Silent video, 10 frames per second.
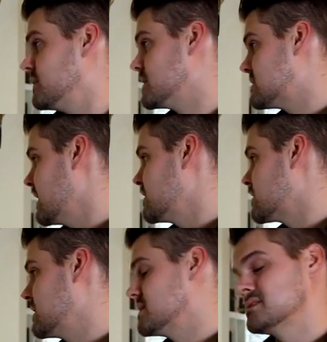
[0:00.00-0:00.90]
This
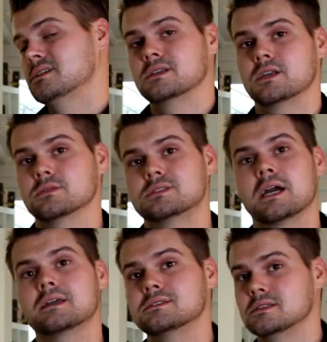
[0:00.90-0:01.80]
station is, you know,
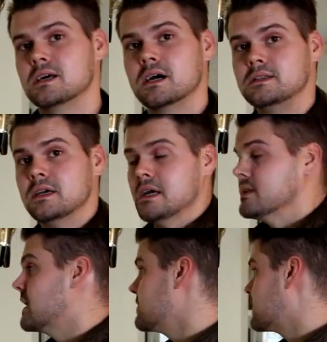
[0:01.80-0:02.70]
second to none.
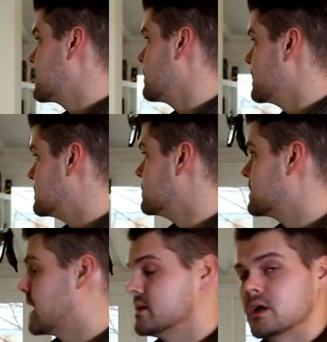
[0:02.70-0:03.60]
The other thing that we do
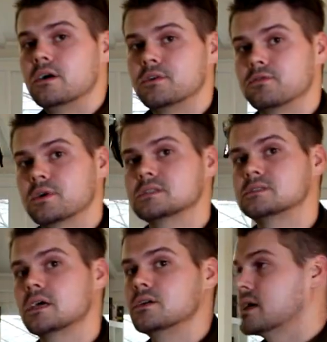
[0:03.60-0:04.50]
that I love, and I forgot to
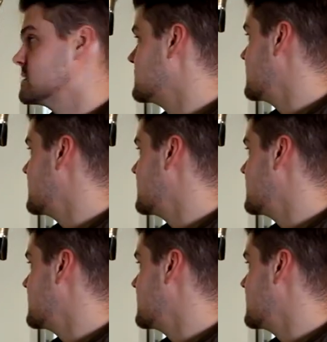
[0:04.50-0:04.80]
tell you guys